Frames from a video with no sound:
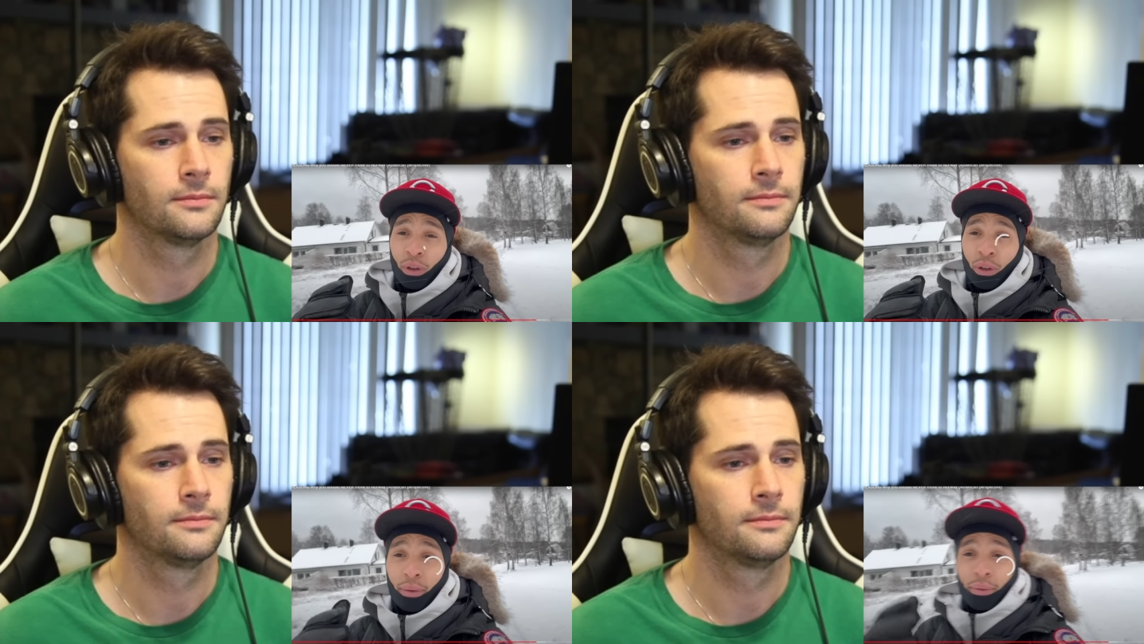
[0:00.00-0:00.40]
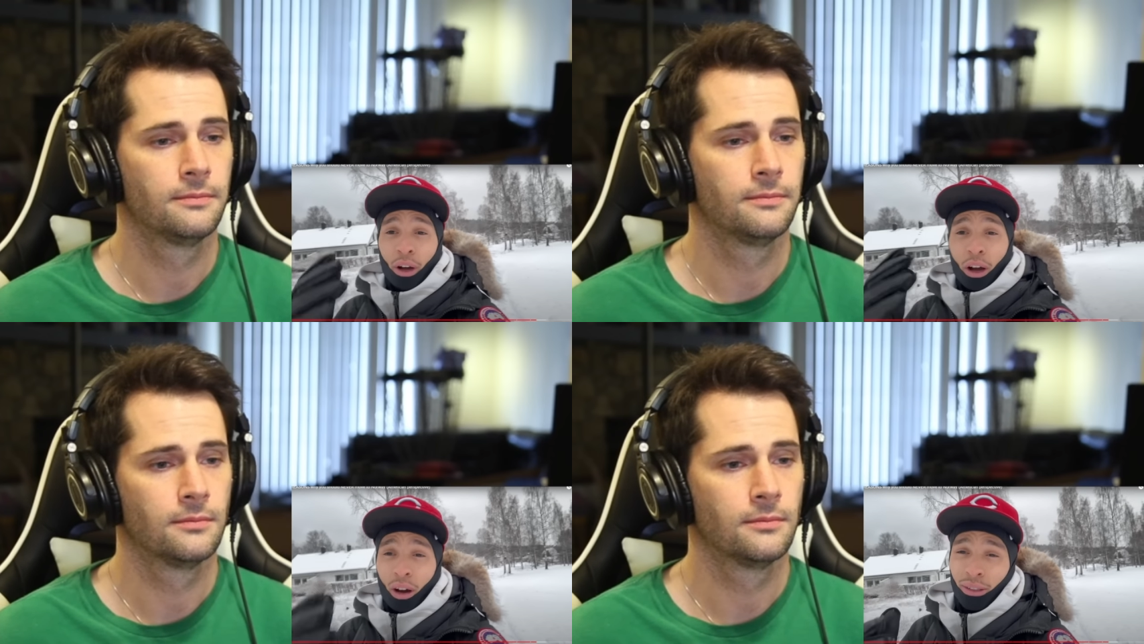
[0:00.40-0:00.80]
Speaker 1: You have a
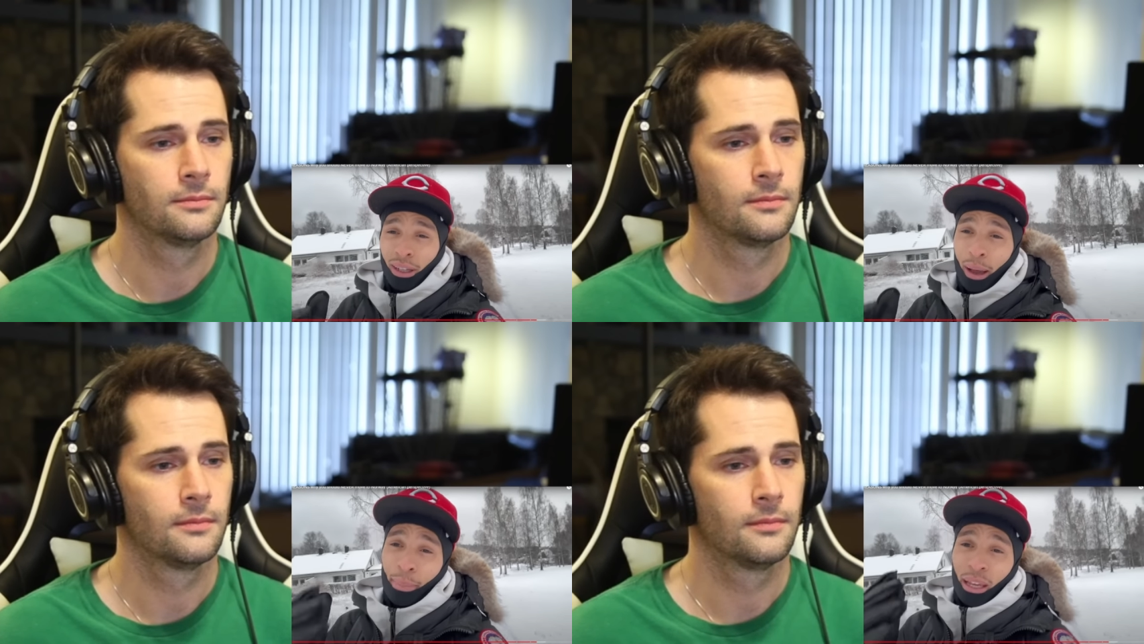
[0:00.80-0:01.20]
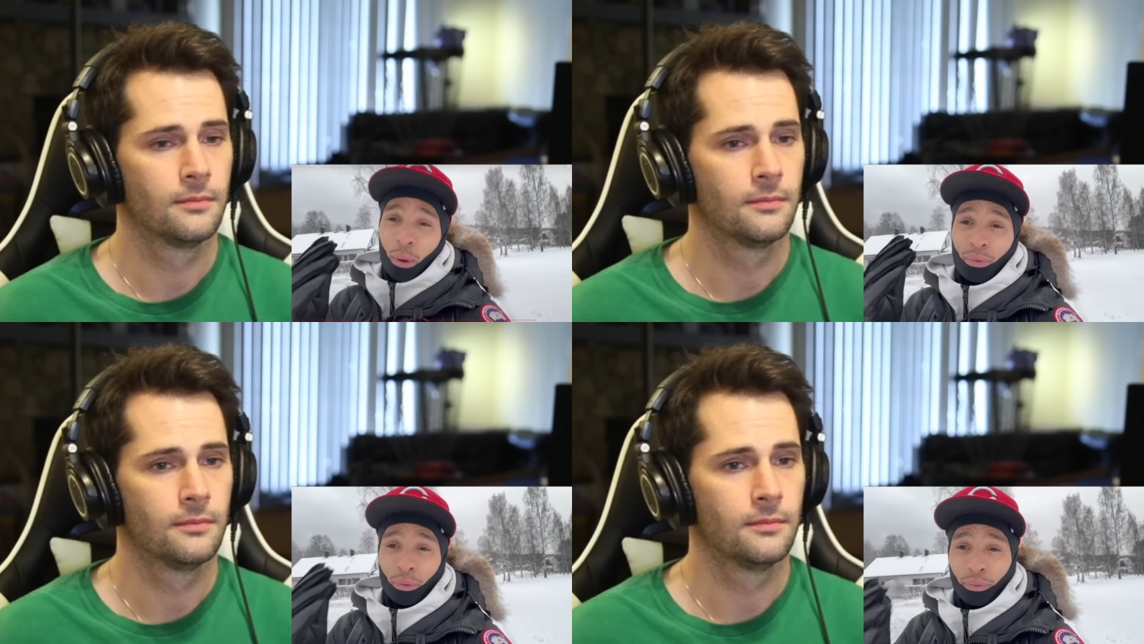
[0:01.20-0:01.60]
hard time being
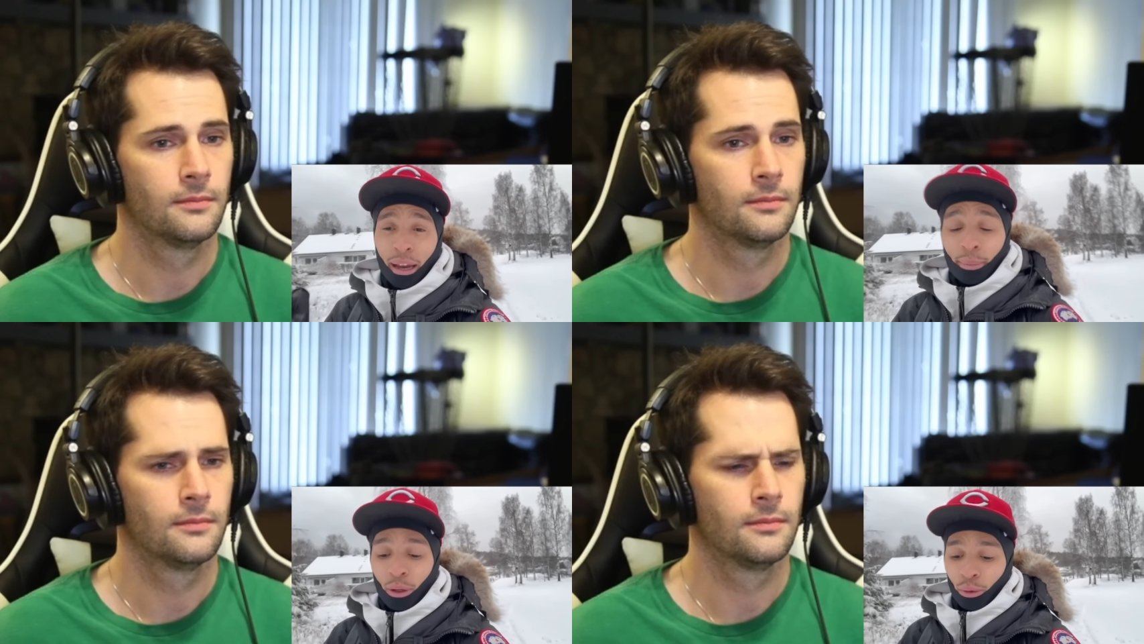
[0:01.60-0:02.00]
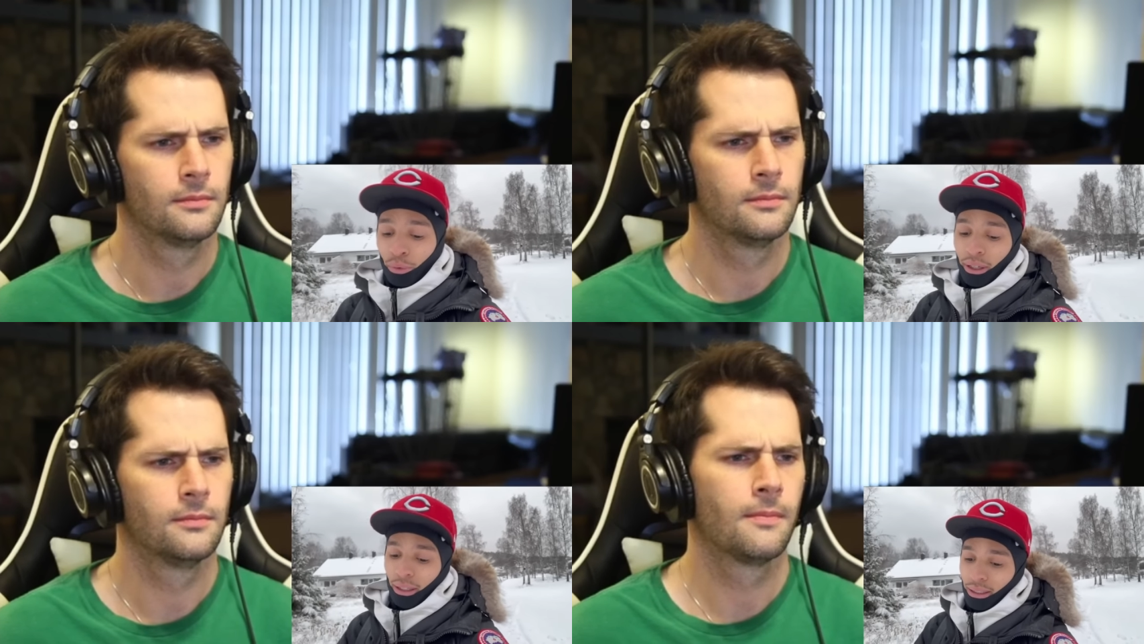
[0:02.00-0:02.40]
away from family or
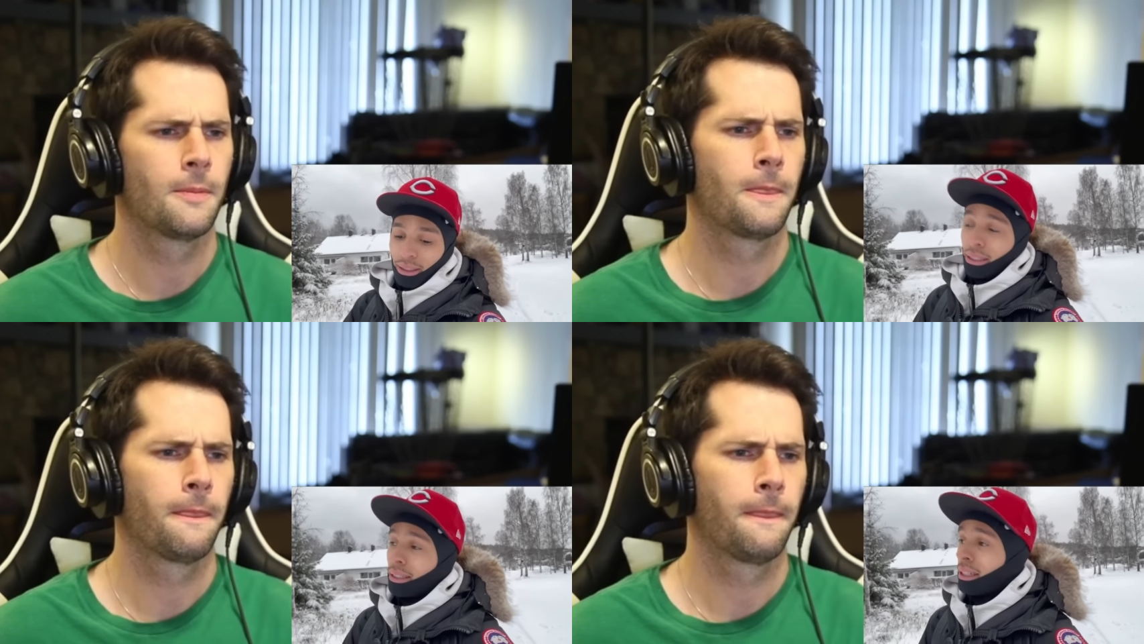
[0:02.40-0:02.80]
friends,